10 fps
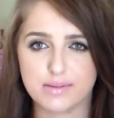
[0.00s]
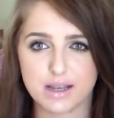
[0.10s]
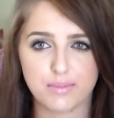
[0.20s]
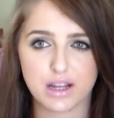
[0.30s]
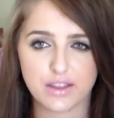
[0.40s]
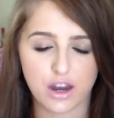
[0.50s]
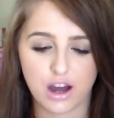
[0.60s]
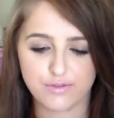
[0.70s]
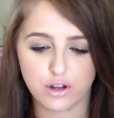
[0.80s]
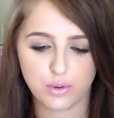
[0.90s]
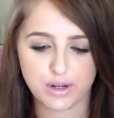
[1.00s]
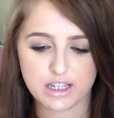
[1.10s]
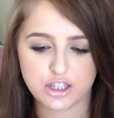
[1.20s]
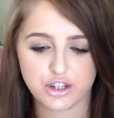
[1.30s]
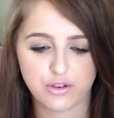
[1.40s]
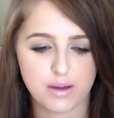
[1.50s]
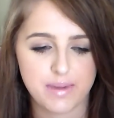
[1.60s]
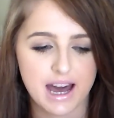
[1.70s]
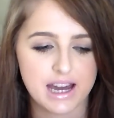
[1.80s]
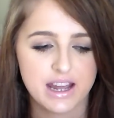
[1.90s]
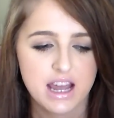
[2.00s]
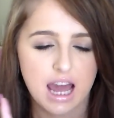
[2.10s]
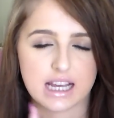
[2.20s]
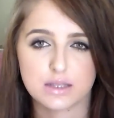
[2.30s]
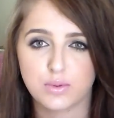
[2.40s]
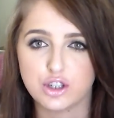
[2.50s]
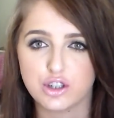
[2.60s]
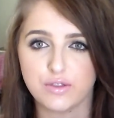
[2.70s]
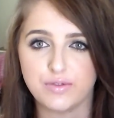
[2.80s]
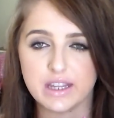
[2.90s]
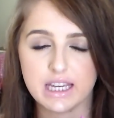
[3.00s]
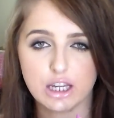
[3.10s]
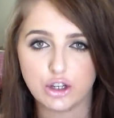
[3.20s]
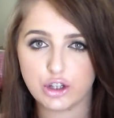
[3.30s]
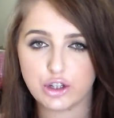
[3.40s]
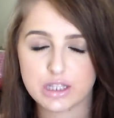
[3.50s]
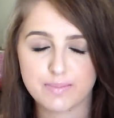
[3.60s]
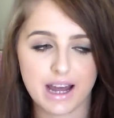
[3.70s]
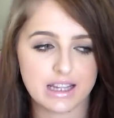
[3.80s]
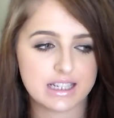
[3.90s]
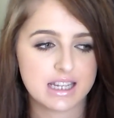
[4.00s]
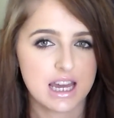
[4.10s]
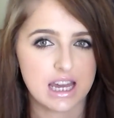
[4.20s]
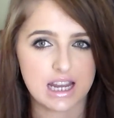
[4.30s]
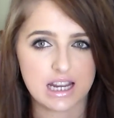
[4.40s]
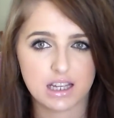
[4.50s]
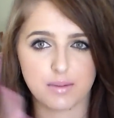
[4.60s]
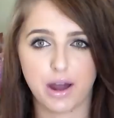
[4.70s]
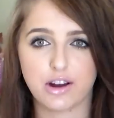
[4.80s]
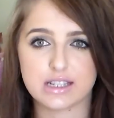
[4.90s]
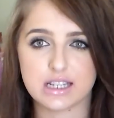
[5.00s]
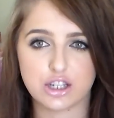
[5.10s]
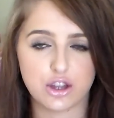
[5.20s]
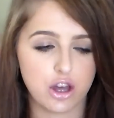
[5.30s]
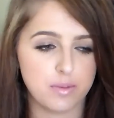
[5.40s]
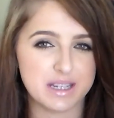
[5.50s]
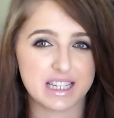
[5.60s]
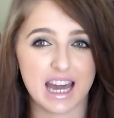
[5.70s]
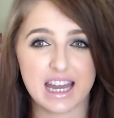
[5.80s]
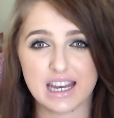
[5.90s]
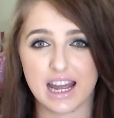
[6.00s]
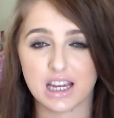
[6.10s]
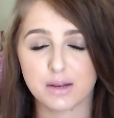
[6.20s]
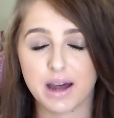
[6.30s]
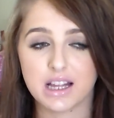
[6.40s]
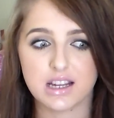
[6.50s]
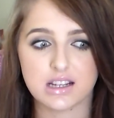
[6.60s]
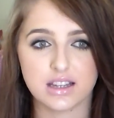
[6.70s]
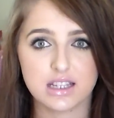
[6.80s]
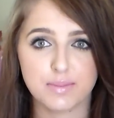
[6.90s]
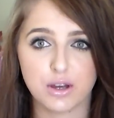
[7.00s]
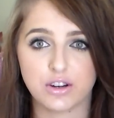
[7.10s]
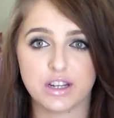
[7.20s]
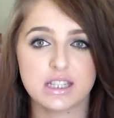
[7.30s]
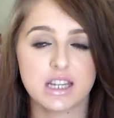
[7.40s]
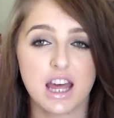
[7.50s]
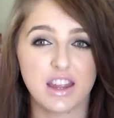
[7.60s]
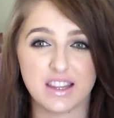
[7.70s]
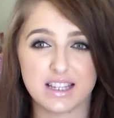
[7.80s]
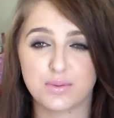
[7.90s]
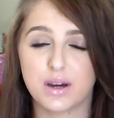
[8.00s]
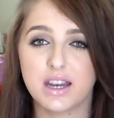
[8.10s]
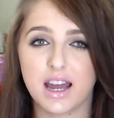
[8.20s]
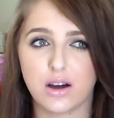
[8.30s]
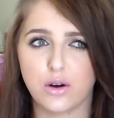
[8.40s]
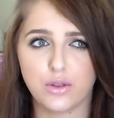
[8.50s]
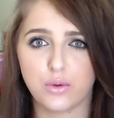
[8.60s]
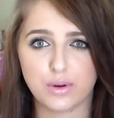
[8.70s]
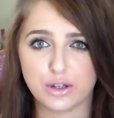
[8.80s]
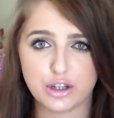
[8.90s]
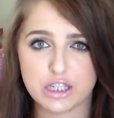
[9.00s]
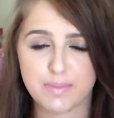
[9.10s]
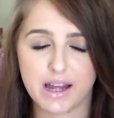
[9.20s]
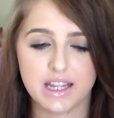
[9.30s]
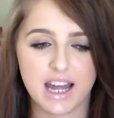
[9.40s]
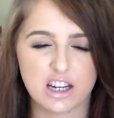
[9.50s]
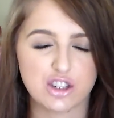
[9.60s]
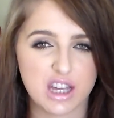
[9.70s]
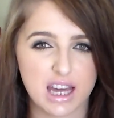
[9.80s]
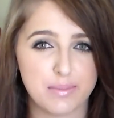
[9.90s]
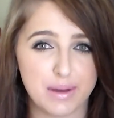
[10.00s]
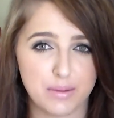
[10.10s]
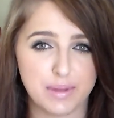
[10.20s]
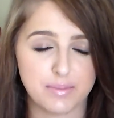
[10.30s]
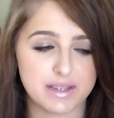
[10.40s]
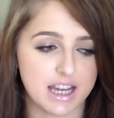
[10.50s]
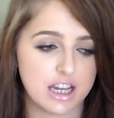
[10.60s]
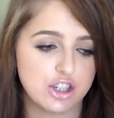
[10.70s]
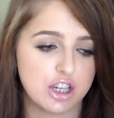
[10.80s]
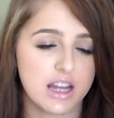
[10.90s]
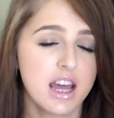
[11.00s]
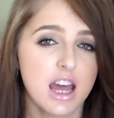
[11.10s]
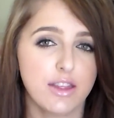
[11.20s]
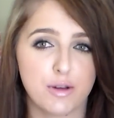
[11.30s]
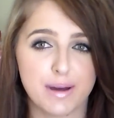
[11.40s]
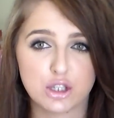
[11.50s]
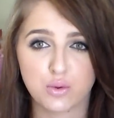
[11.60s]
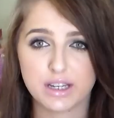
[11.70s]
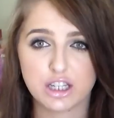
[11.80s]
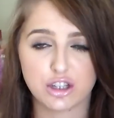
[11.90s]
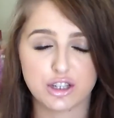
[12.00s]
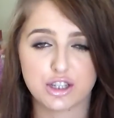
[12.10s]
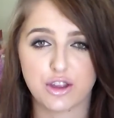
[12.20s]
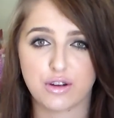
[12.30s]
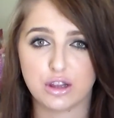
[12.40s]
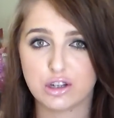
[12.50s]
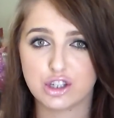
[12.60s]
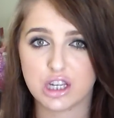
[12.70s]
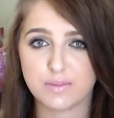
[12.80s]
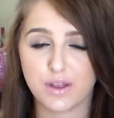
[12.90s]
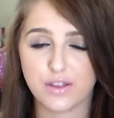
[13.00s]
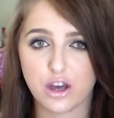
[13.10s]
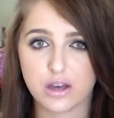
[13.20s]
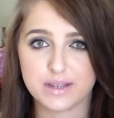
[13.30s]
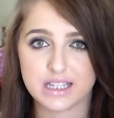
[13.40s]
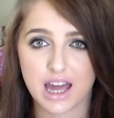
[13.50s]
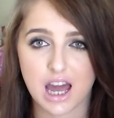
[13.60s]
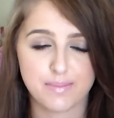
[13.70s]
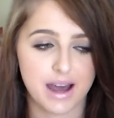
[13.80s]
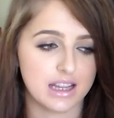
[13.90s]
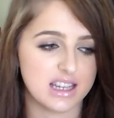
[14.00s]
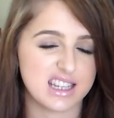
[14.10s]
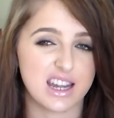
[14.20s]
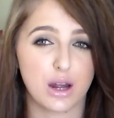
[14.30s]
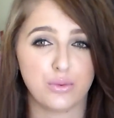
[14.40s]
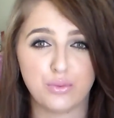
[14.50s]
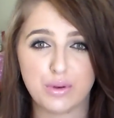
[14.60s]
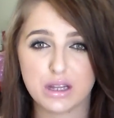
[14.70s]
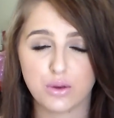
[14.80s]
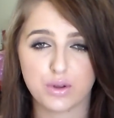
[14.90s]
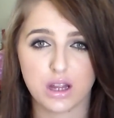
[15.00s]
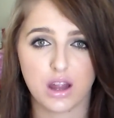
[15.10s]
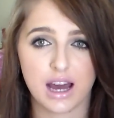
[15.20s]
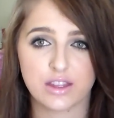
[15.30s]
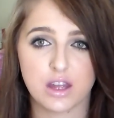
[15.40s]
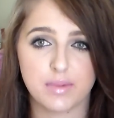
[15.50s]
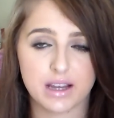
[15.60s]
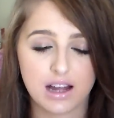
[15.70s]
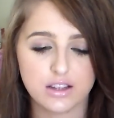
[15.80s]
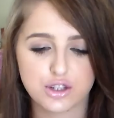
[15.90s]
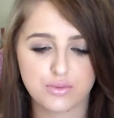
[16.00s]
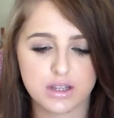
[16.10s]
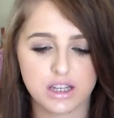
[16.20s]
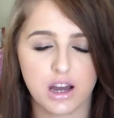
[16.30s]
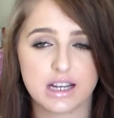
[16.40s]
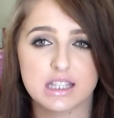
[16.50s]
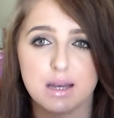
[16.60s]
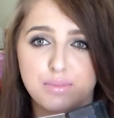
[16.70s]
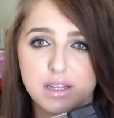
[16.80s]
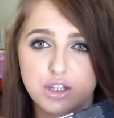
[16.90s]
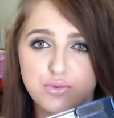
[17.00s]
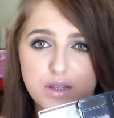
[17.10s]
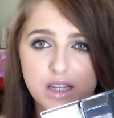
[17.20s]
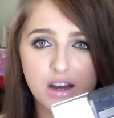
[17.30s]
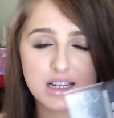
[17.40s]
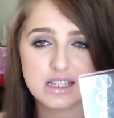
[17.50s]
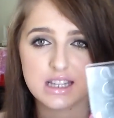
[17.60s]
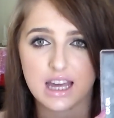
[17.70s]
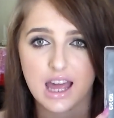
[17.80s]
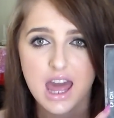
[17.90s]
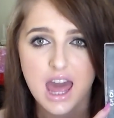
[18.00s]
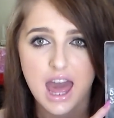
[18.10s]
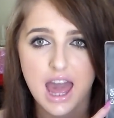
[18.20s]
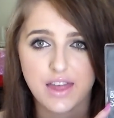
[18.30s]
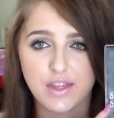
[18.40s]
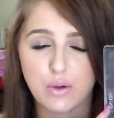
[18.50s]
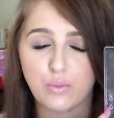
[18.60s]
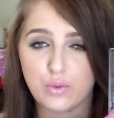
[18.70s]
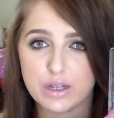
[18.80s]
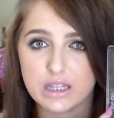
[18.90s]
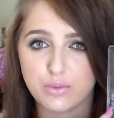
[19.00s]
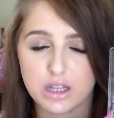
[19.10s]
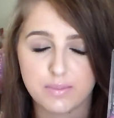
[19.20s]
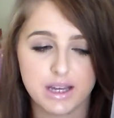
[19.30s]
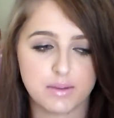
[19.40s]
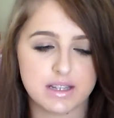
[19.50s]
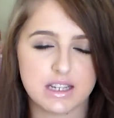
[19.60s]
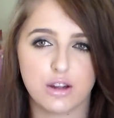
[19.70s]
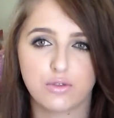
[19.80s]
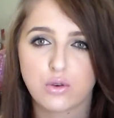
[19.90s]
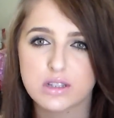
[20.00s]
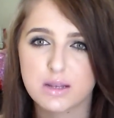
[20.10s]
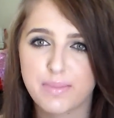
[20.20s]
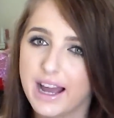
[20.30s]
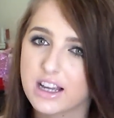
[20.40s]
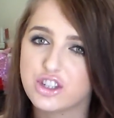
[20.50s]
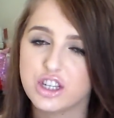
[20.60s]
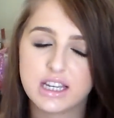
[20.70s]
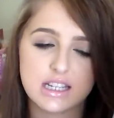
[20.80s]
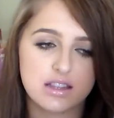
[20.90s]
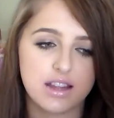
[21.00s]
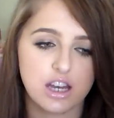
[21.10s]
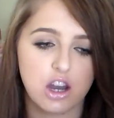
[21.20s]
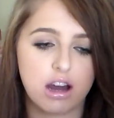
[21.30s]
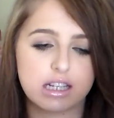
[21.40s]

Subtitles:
Somebody that I follow on Instagram had a swatch of the Nudes palette in comparison to the Urban Decay Naked palette, and let's be honest, this one, or the Nudes palette, actually had better pigmentation. They're about $20, so they're a lot cheaper than the Urban Decay palette, and I really, really like them. The colors are really nice, they blend really nicely, and they're really, really pigmented. Of course, the packaging isn't that